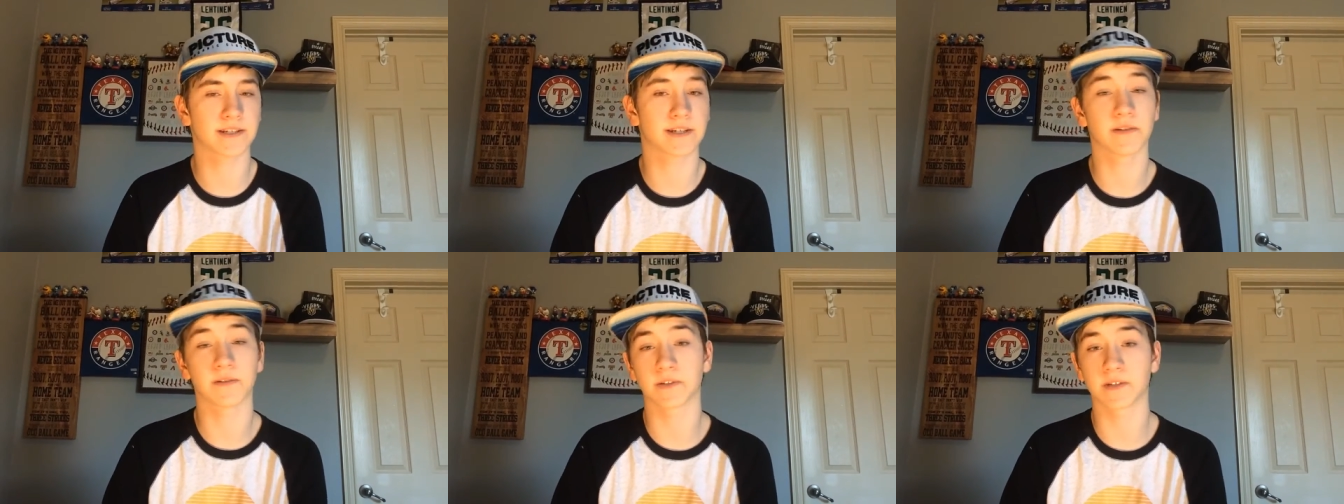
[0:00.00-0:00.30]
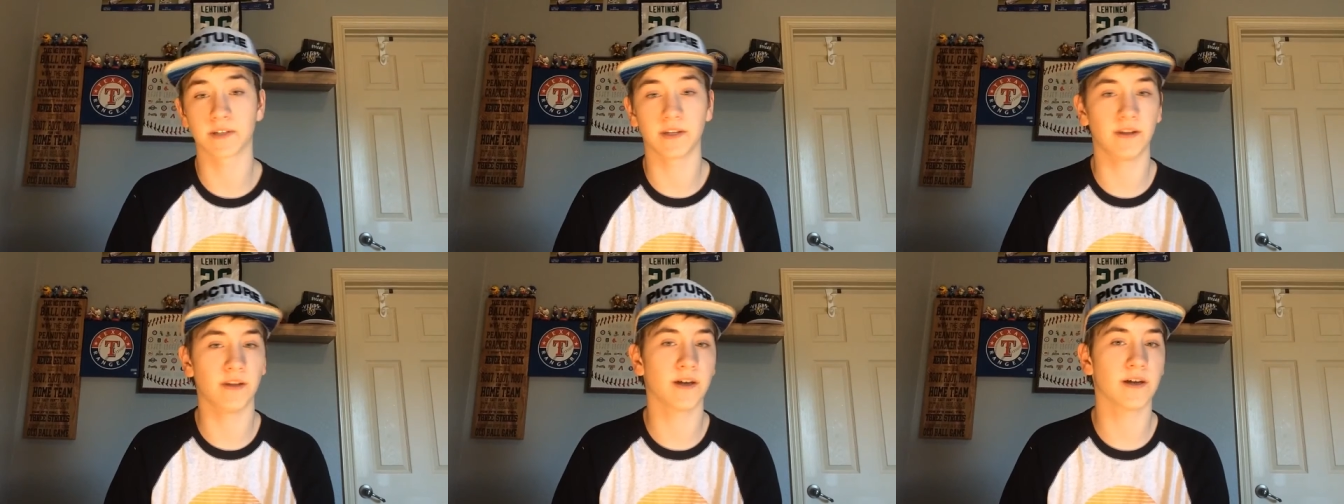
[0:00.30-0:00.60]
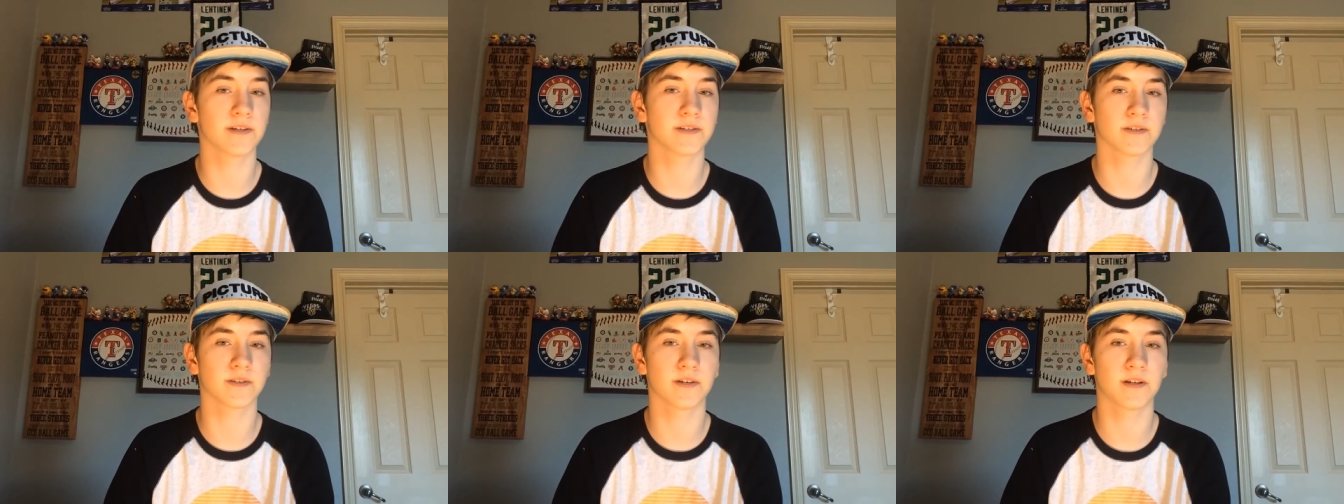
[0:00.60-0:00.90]
And I'll see you
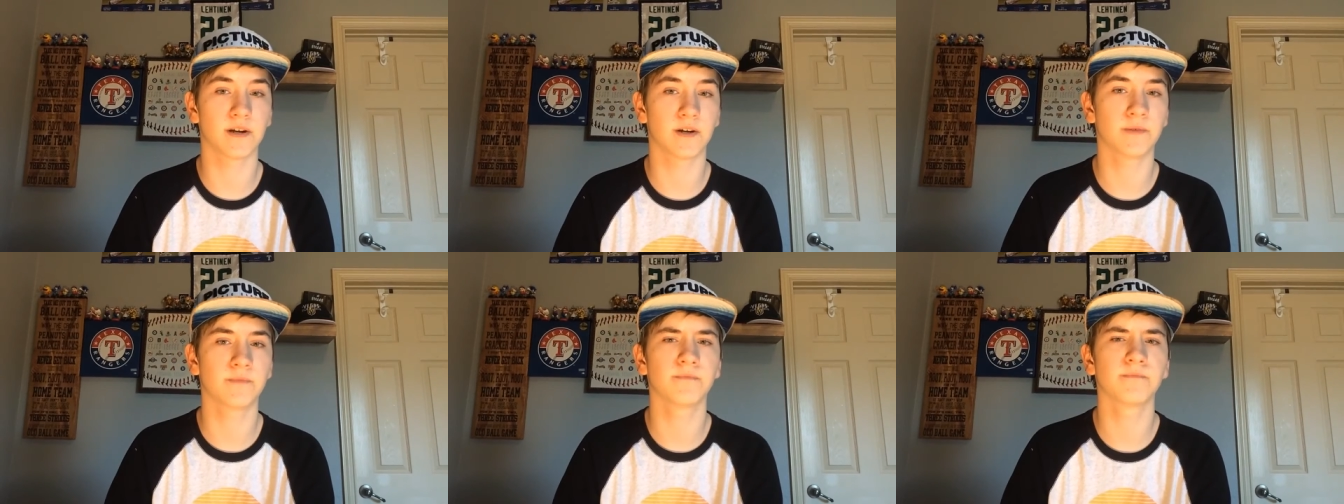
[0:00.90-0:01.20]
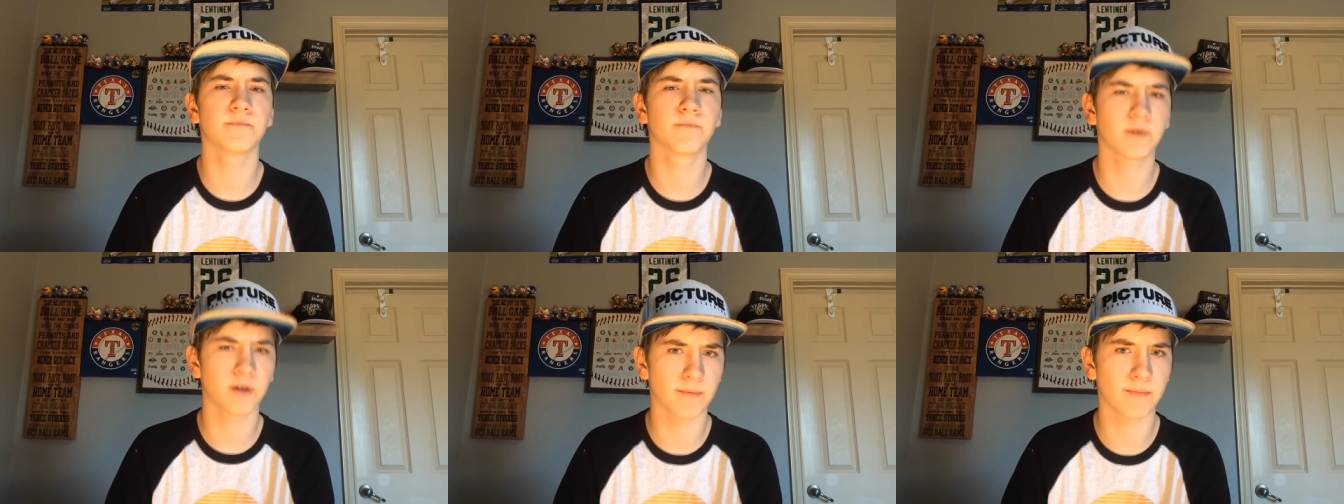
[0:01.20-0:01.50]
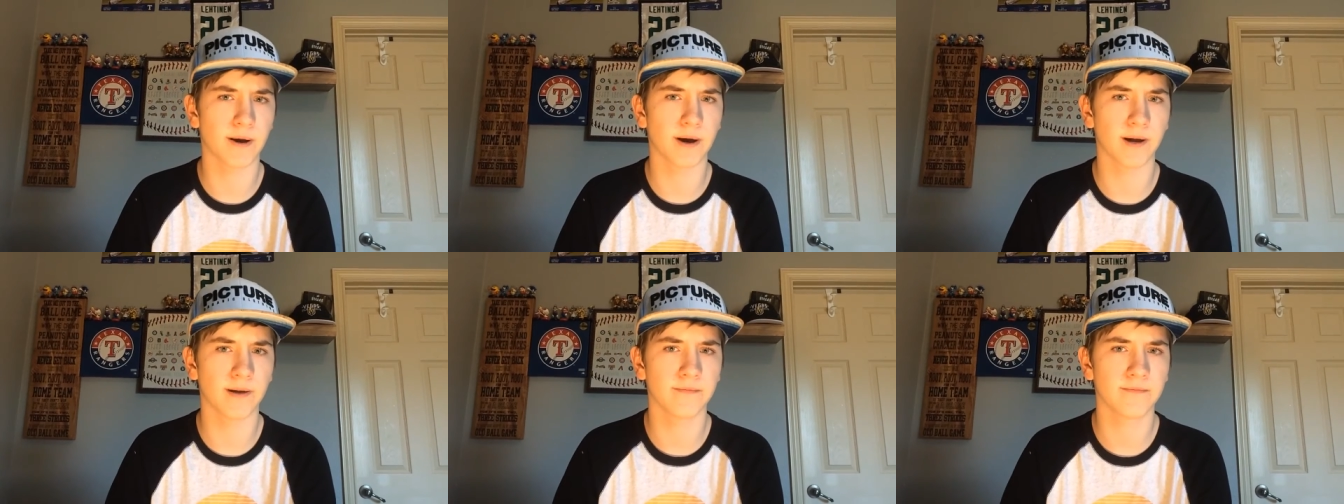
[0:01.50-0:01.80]
guys later.
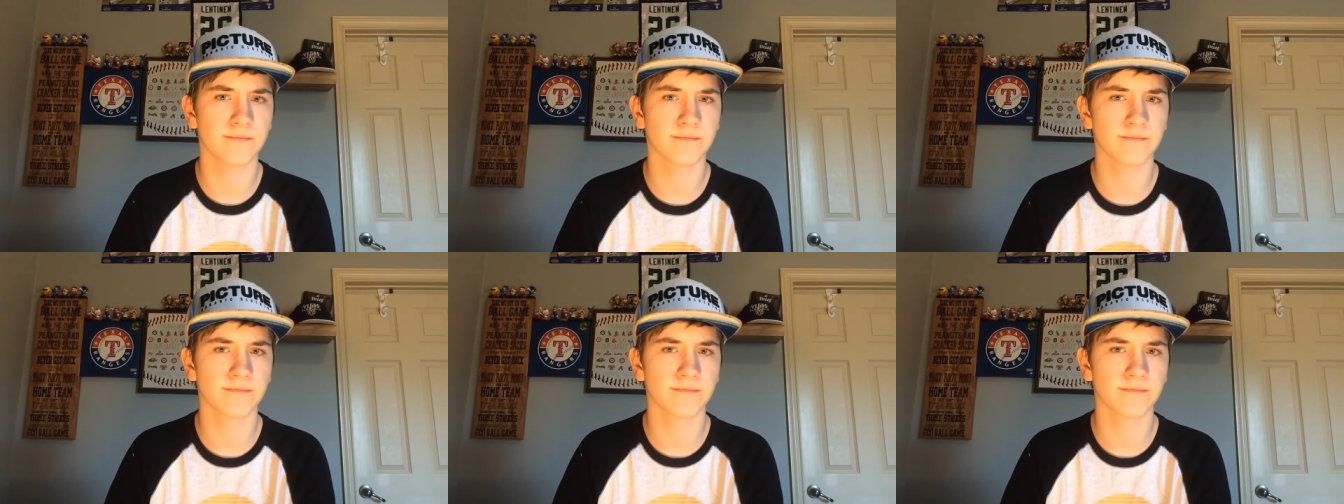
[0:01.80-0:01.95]
Goodbye.